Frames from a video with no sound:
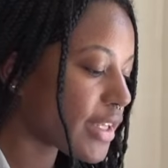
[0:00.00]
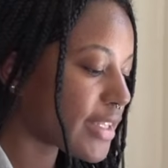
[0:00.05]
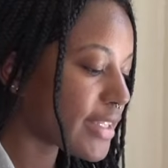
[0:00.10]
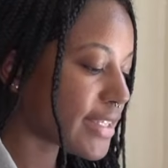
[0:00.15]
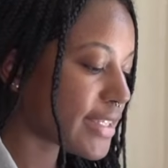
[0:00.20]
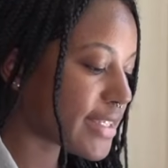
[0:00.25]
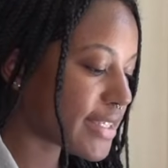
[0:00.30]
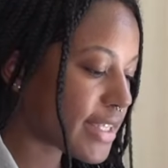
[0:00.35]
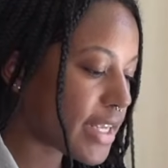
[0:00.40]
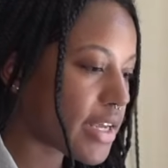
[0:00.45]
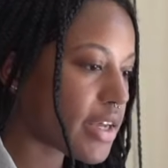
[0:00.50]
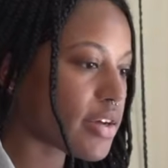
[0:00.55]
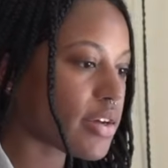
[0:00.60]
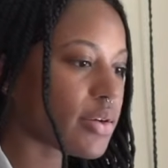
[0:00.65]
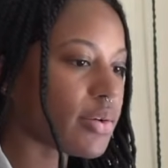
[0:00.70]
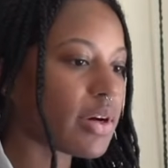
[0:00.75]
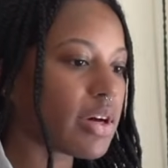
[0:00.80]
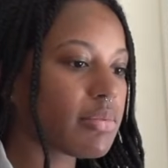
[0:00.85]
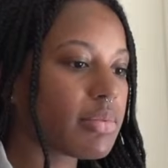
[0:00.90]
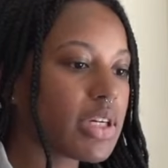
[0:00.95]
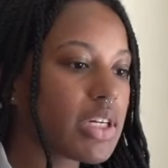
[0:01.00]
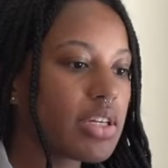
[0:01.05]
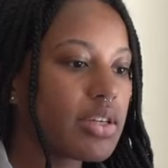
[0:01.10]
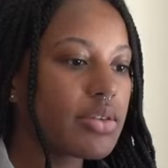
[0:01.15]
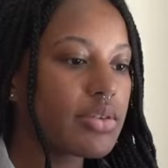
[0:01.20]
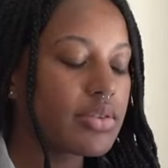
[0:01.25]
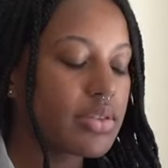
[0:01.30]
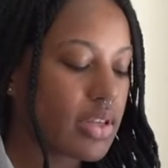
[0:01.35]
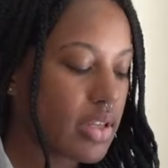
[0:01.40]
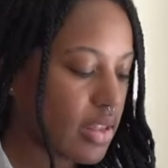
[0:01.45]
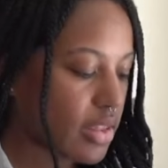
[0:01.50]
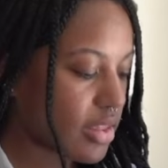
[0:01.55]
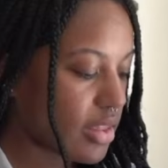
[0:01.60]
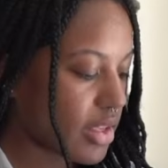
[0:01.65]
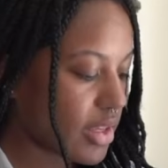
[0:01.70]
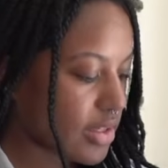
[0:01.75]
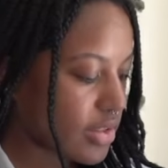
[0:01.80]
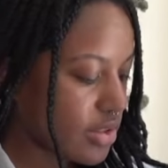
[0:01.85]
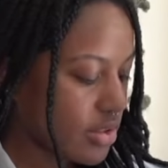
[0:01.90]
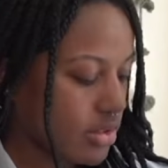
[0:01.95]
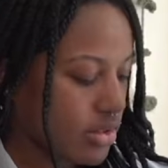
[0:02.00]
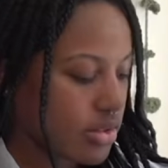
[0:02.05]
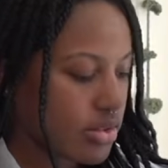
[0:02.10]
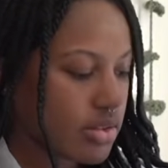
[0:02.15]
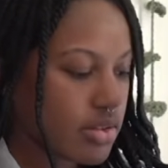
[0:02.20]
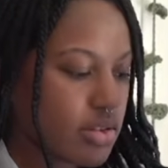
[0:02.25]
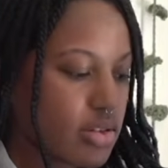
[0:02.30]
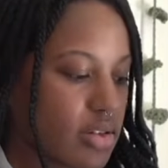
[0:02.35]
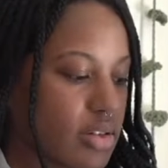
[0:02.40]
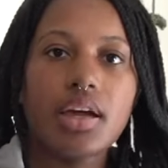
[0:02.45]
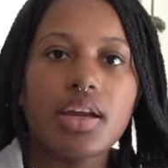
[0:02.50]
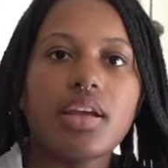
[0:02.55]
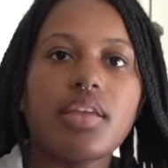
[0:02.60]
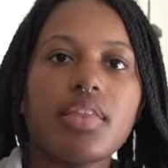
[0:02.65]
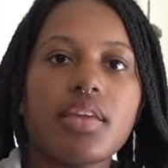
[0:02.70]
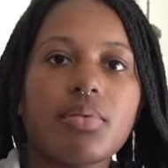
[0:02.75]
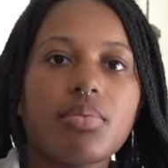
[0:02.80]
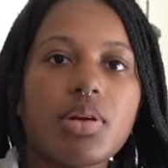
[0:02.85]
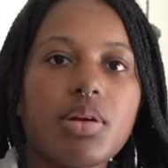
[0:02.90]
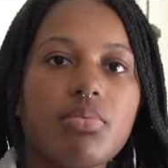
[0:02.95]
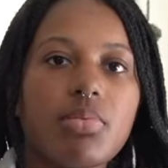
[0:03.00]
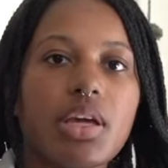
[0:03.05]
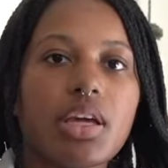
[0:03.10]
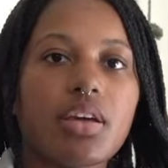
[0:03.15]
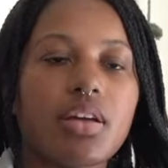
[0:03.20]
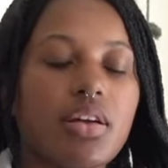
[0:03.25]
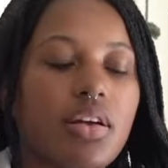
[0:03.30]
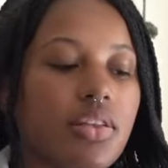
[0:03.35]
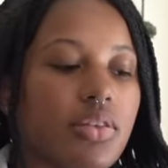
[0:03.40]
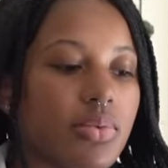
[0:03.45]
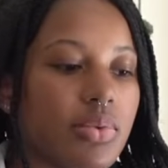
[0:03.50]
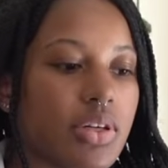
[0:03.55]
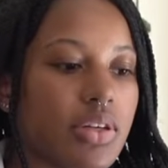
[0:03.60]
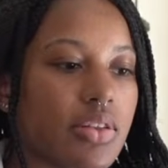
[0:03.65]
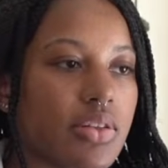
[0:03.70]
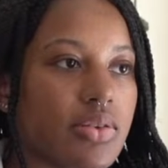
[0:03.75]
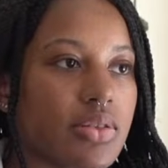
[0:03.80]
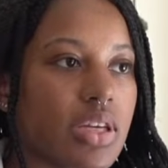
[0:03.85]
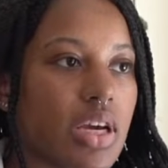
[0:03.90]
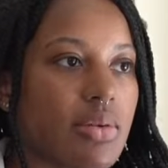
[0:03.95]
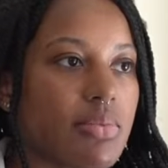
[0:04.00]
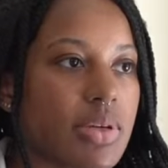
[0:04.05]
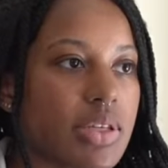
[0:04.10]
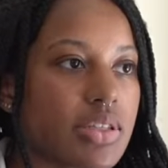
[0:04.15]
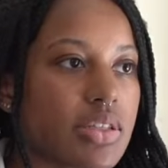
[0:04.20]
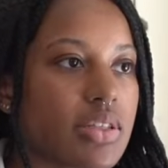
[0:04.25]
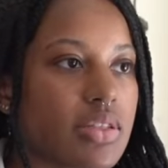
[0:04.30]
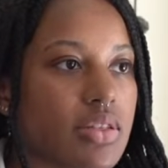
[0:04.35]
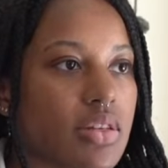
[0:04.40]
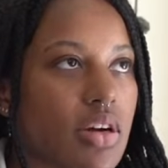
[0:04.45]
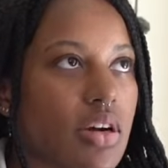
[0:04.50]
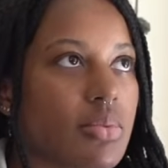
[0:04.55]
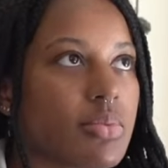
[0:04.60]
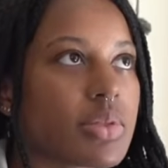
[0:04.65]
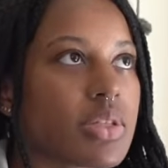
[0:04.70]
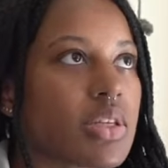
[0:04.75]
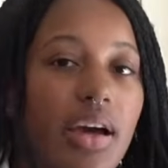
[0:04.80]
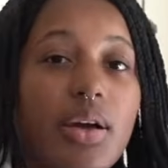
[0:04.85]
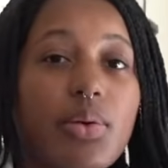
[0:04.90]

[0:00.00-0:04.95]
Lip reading: So I'm gonna use this yarn, and I think I'm gonna make another one of those hibiscus tops.